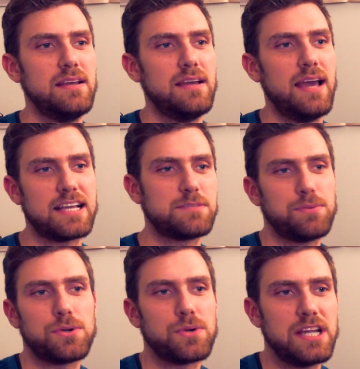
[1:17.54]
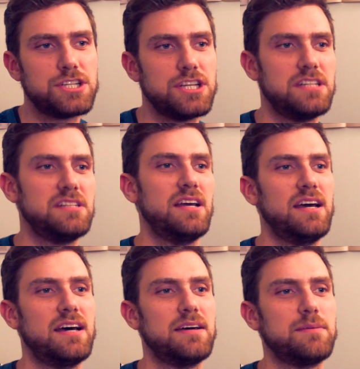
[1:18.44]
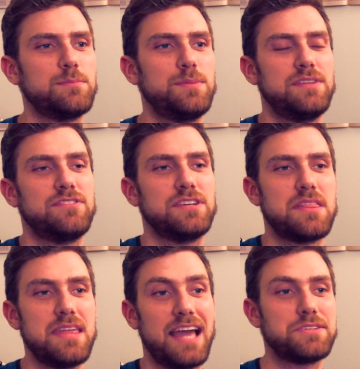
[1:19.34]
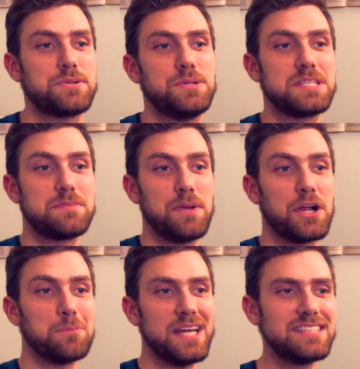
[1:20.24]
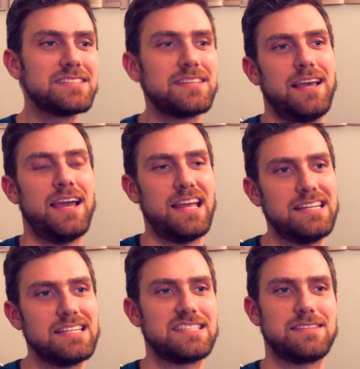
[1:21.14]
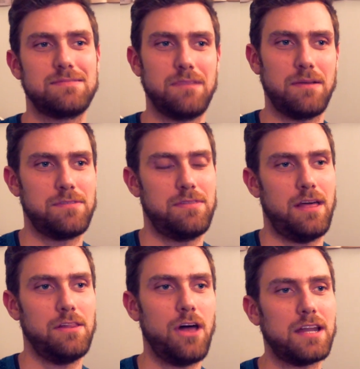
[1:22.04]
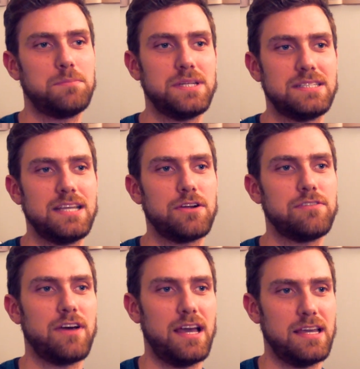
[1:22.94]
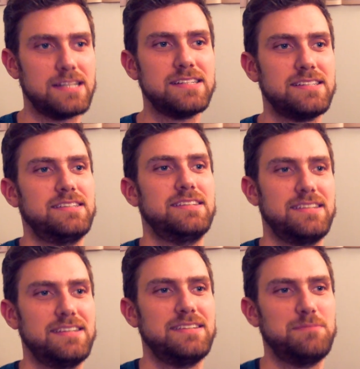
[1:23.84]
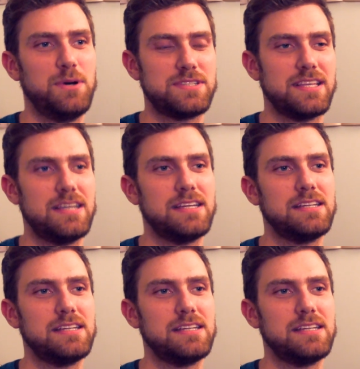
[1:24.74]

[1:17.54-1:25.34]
exploration, a um, bit of a theatrical experiment, and it's a lot of bit terrifying, mostly.